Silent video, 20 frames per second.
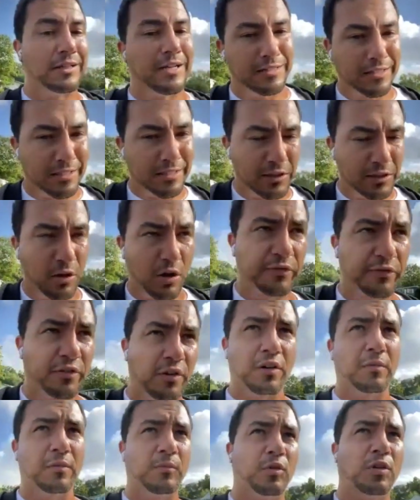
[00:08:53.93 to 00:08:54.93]
Anthony
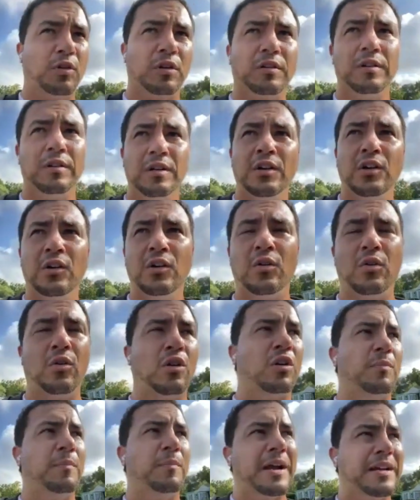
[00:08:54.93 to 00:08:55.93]
Law Firm or
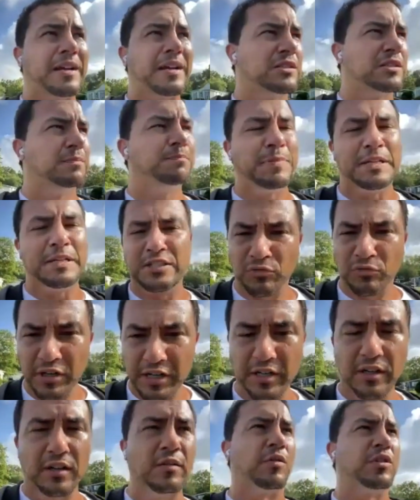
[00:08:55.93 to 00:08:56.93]
Mike's
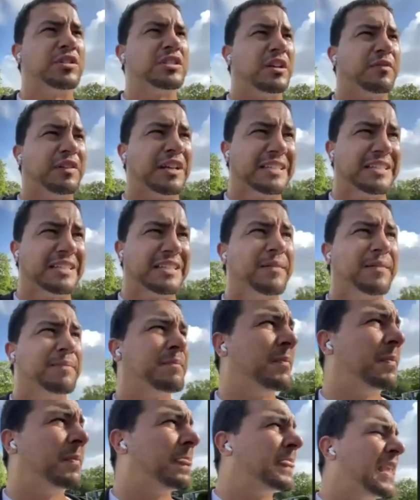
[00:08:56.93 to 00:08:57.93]
Pizzeria or stuff
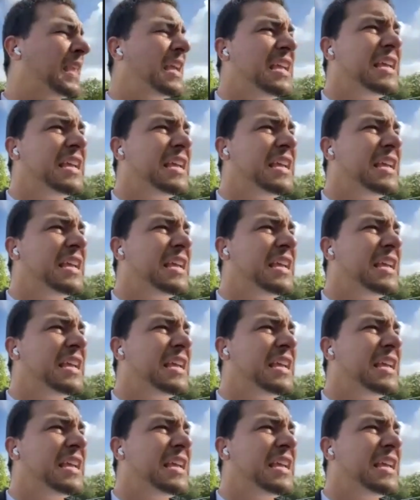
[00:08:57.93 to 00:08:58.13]
like that.